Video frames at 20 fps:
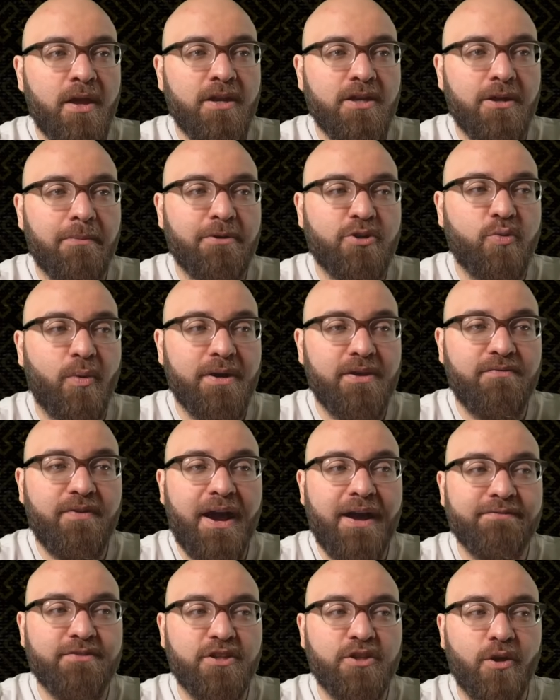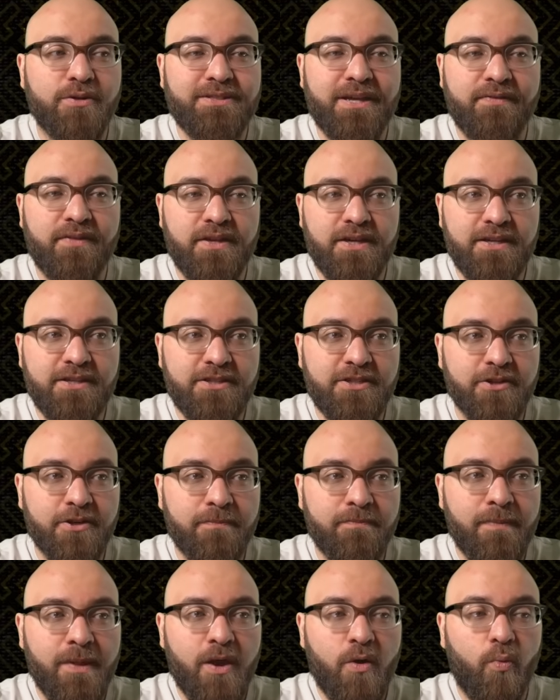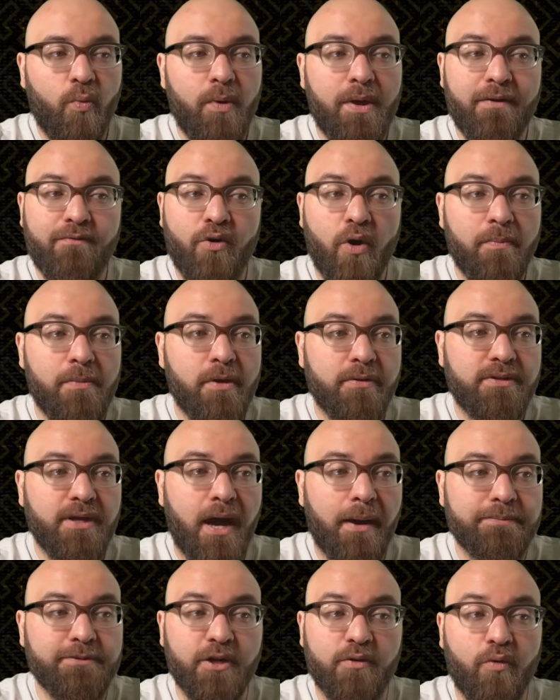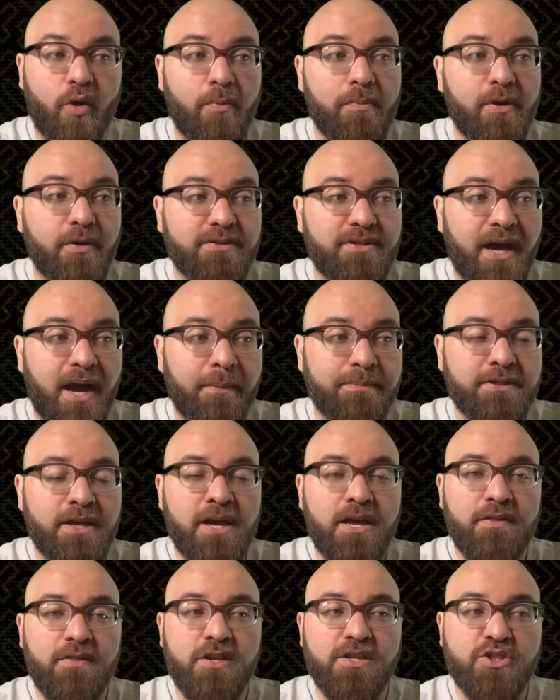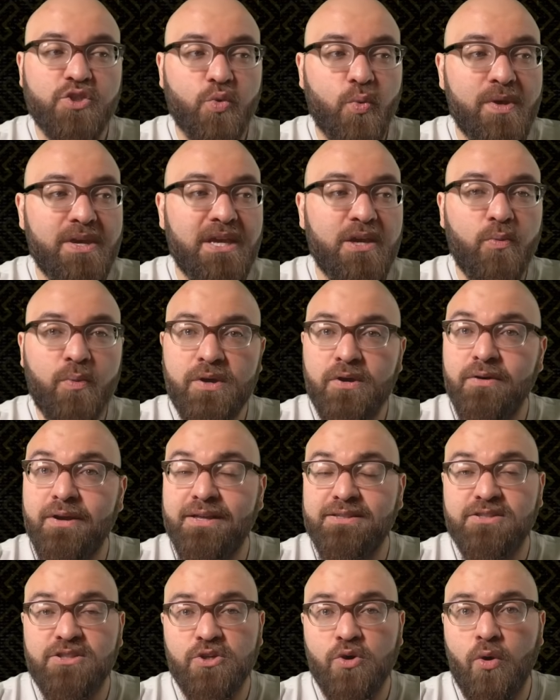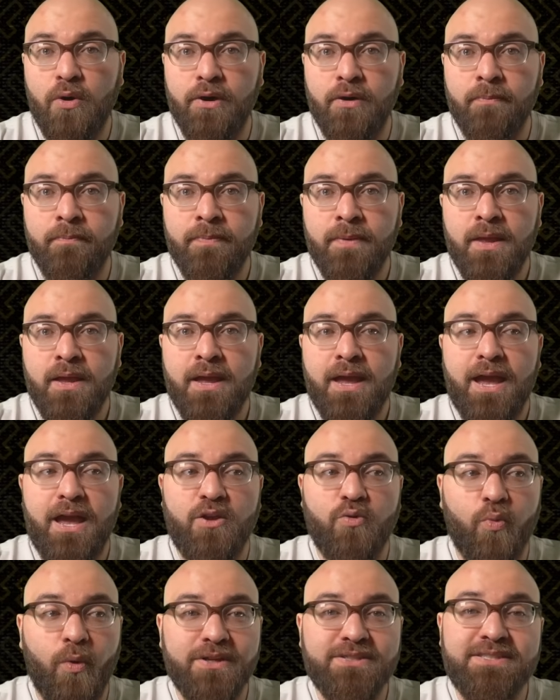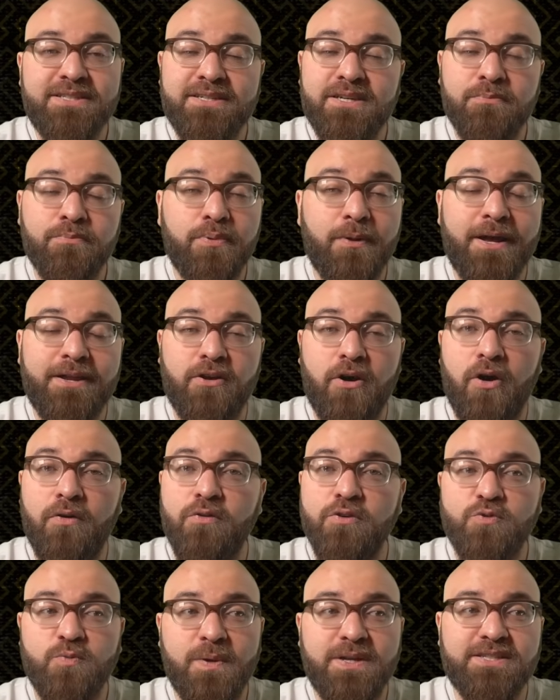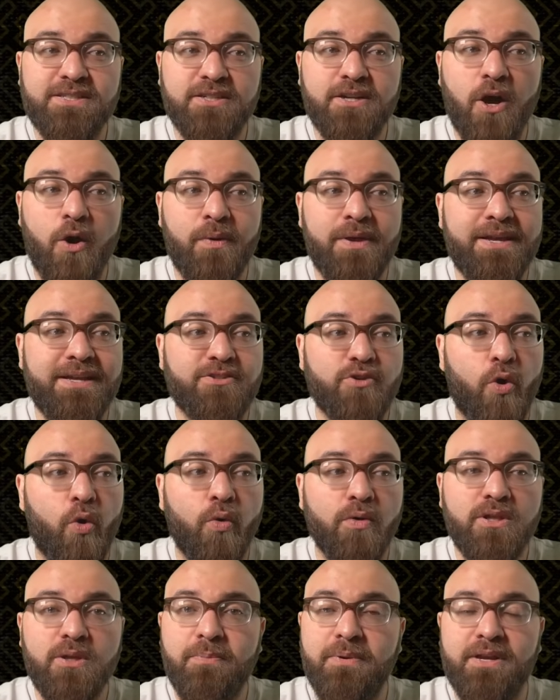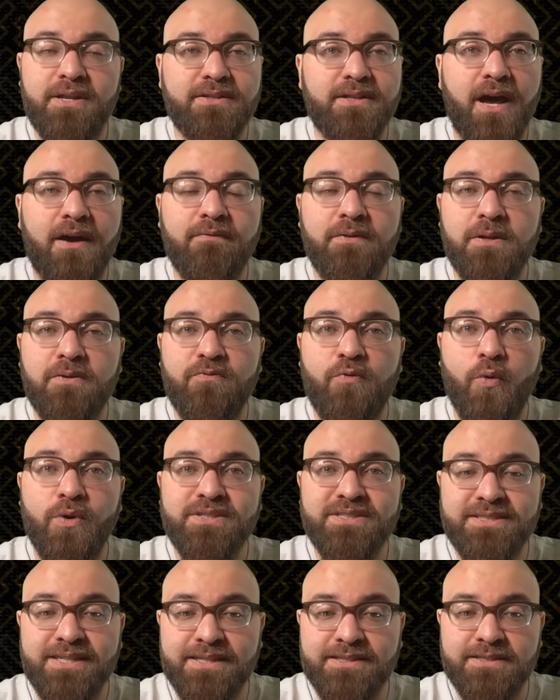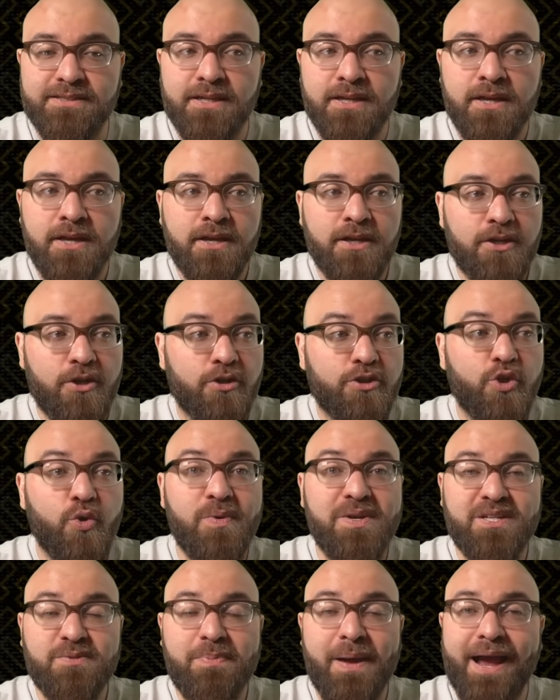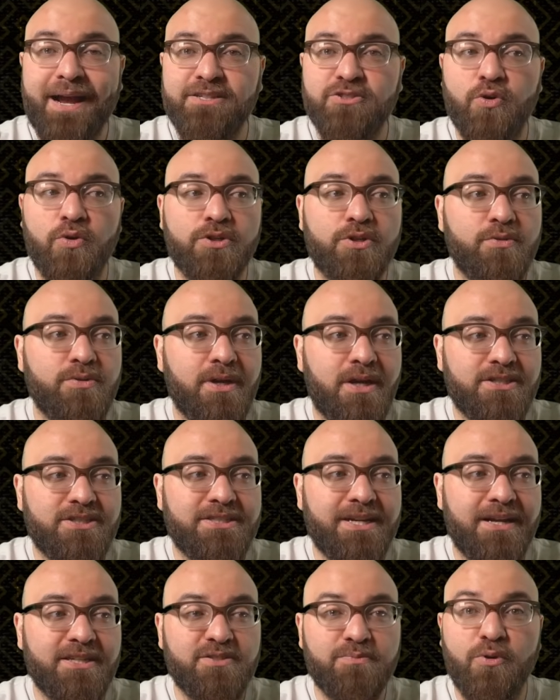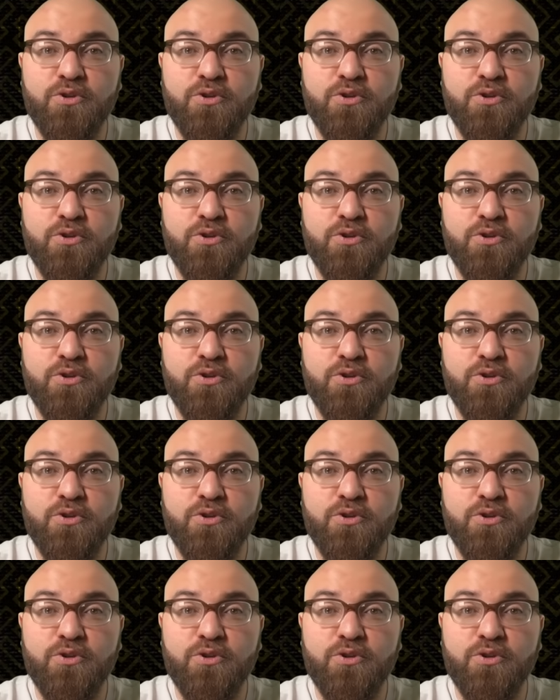Number 25, to close out the E tier, we have Romeo Doubs. Look, Romeo Doubs, the squeaky wheel gets the oil. And once he complained all those weeks ago, he has only been a dominant force since. You know, 2 weeks back, scored 2 touchdowns.